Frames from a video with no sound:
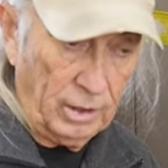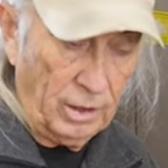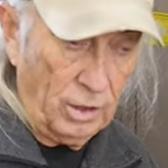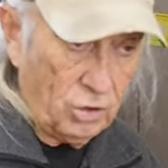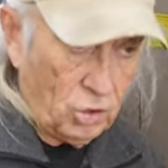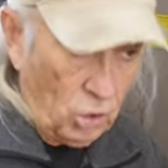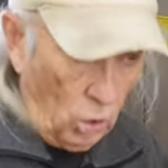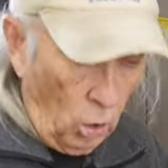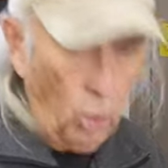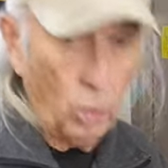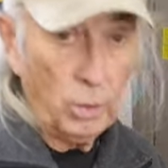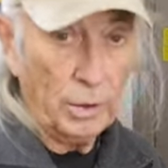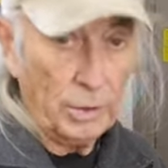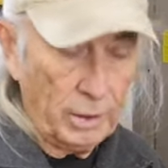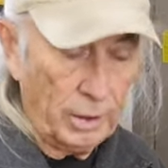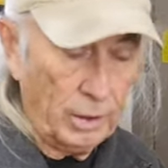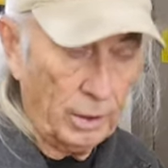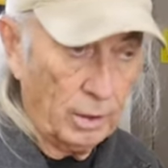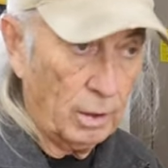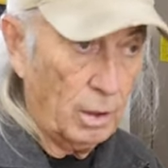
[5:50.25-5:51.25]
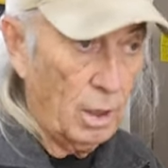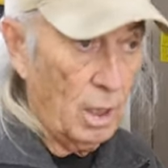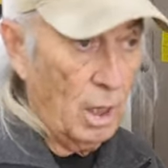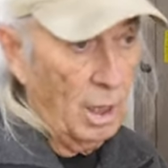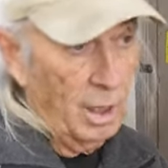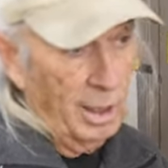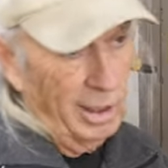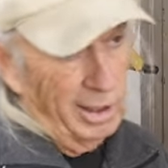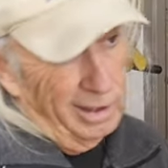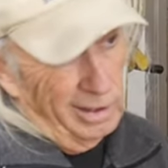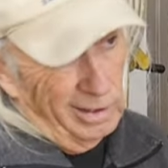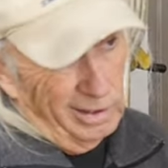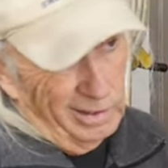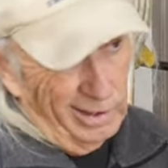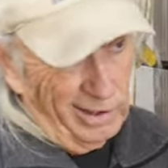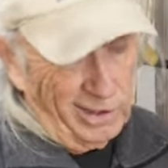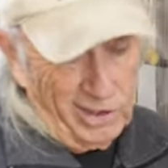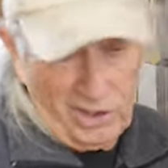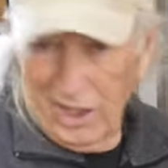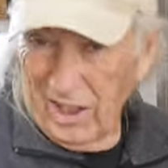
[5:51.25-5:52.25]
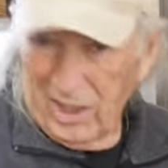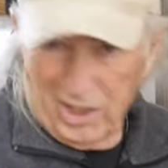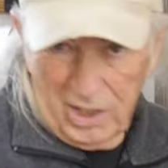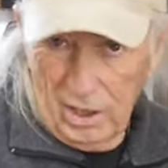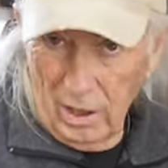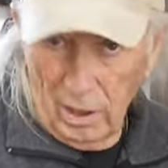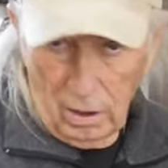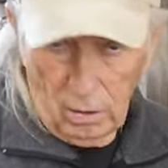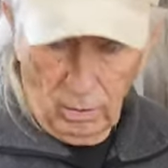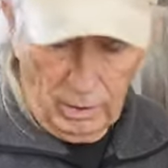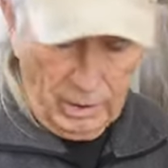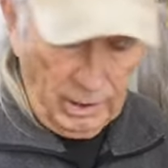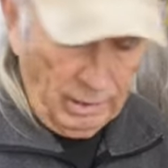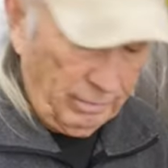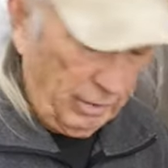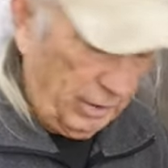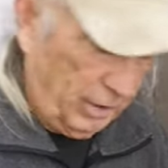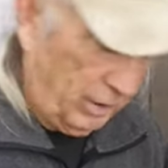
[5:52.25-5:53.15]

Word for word: it's cold in here it's 60 whatever